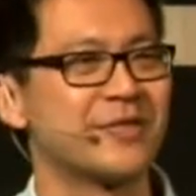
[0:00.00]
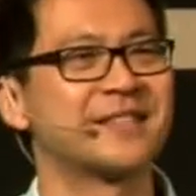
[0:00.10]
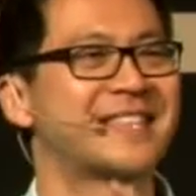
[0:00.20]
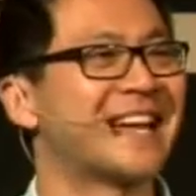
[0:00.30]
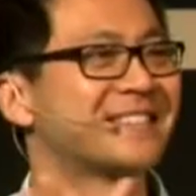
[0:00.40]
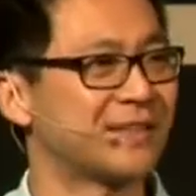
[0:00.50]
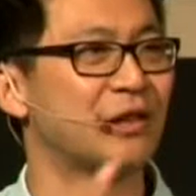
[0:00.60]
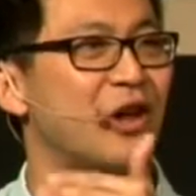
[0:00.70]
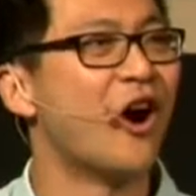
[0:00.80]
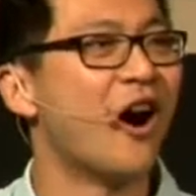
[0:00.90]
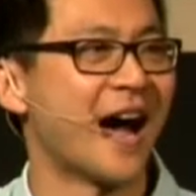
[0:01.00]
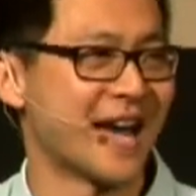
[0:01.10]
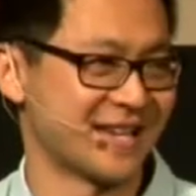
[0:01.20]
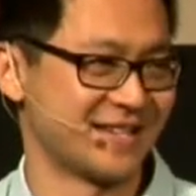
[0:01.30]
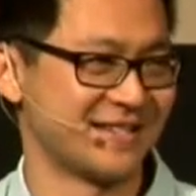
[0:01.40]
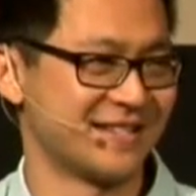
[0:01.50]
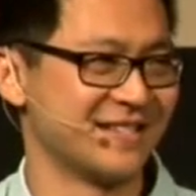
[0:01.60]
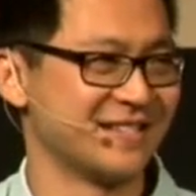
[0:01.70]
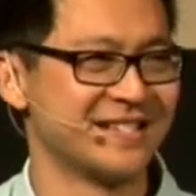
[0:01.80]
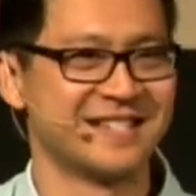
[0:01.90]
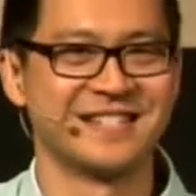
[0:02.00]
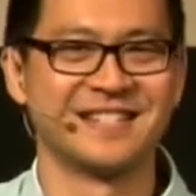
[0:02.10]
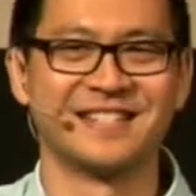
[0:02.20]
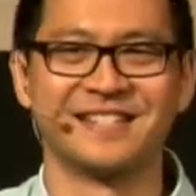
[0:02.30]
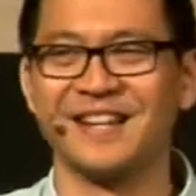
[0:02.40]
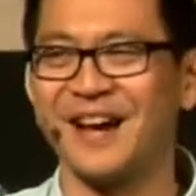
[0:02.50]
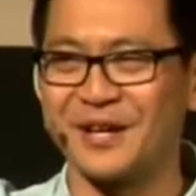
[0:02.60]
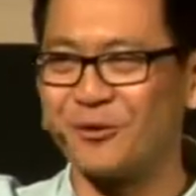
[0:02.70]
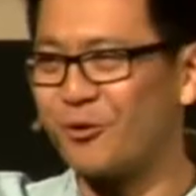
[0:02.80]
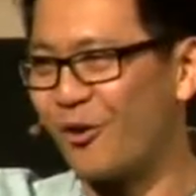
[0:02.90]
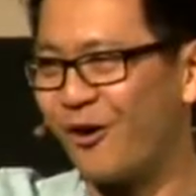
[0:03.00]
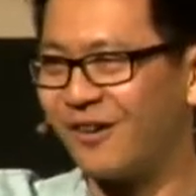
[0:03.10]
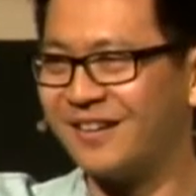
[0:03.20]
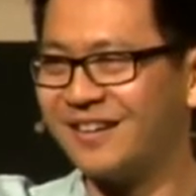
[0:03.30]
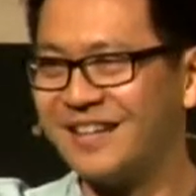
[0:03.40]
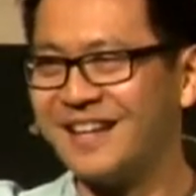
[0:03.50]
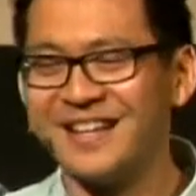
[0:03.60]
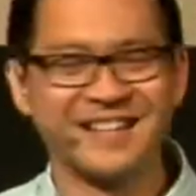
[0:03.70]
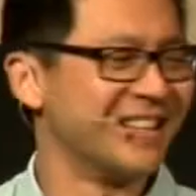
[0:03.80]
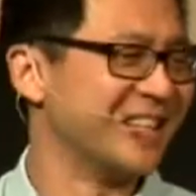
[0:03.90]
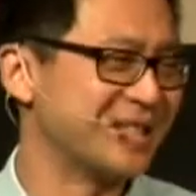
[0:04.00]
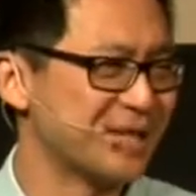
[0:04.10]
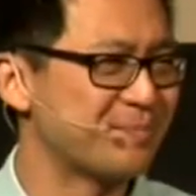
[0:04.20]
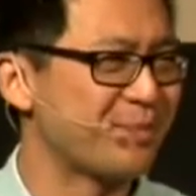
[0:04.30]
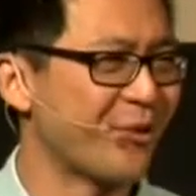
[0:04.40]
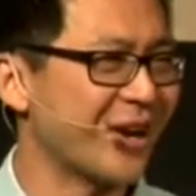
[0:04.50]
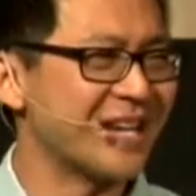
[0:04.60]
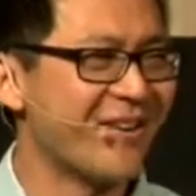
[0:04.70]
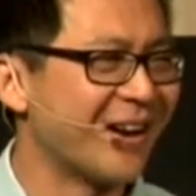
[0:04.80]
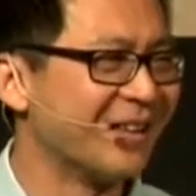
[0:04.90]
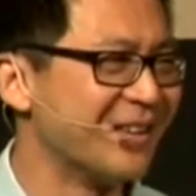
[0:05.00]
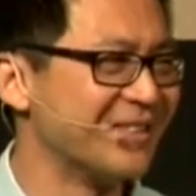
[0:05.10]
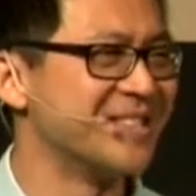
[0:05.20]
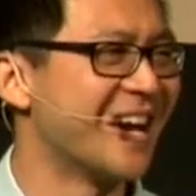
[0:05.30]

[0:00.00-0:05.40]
Who thinks that is the lie? No, you're all wrong. This is pre-9/11